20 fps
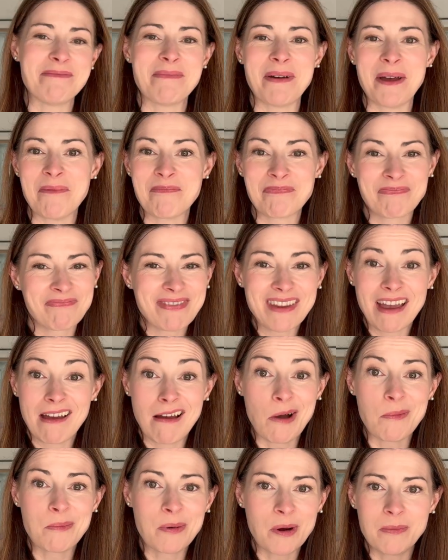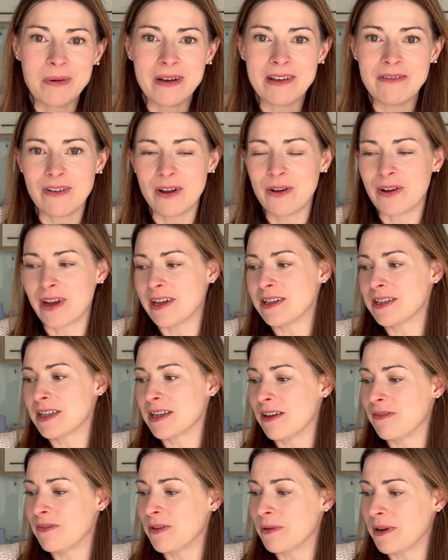but I'll probably vlog it to
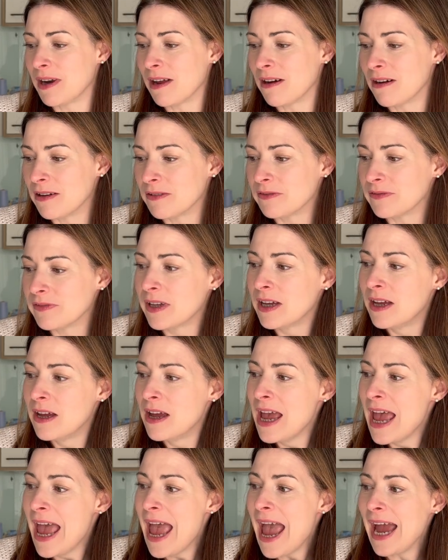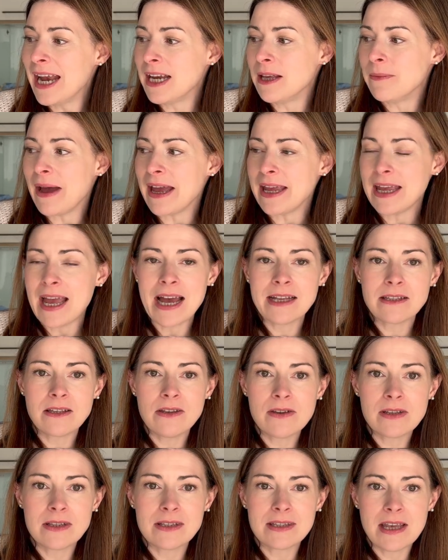give you a laugh. Anyway, as you
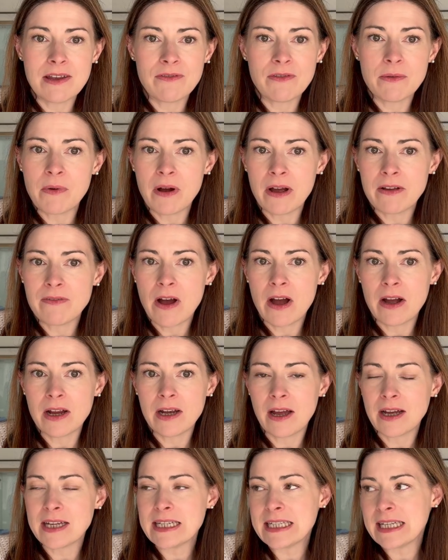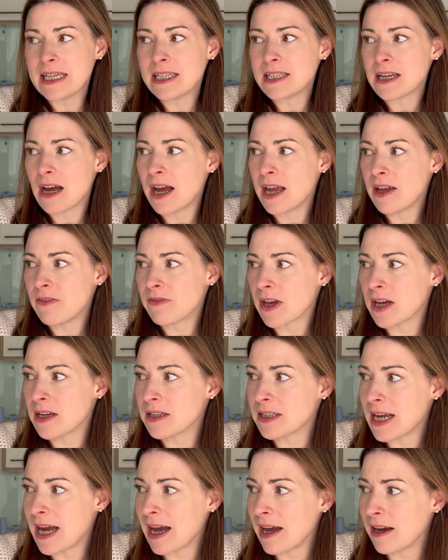can see from what I've highlighted, I have cut
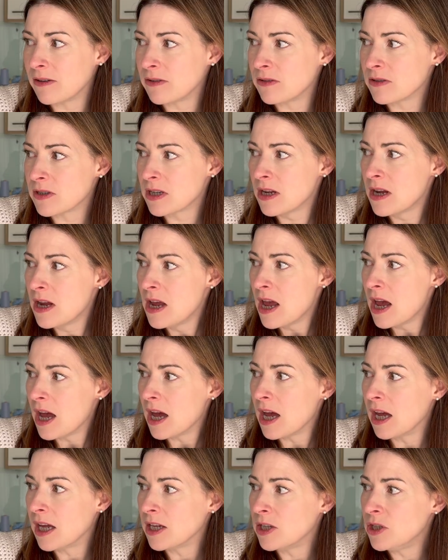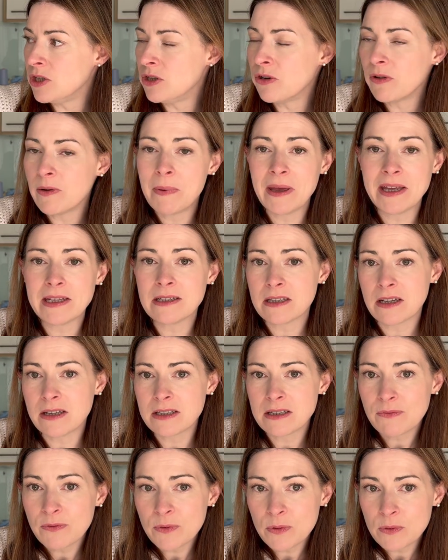out a European
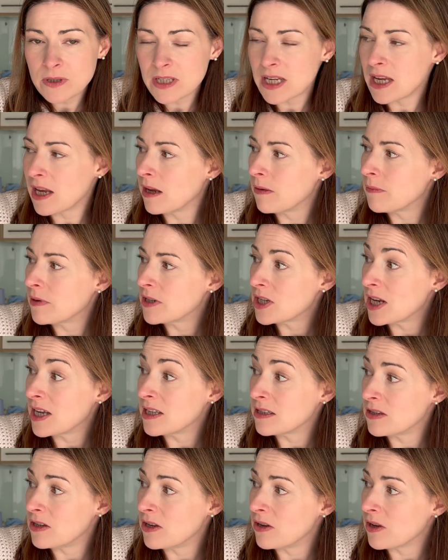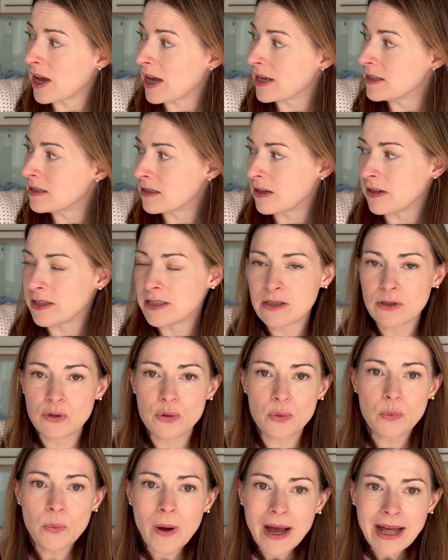size 40, which is a UK size
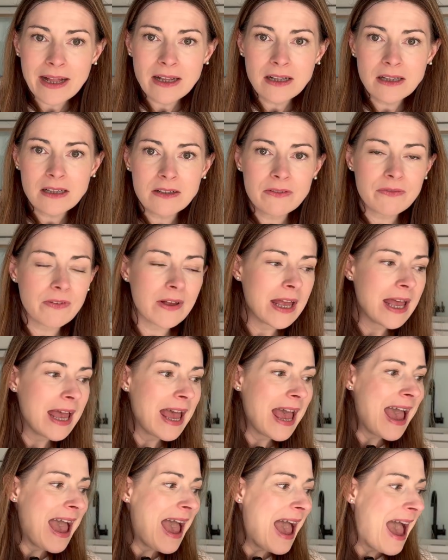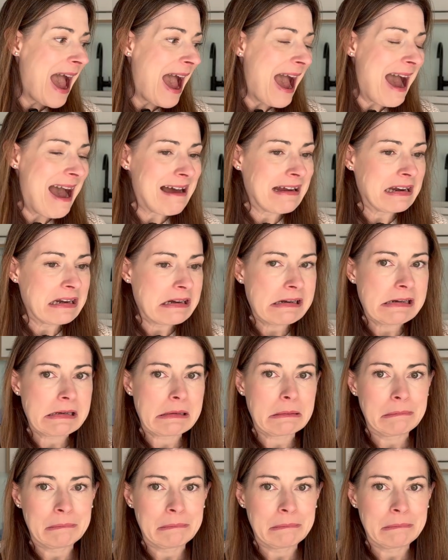12. And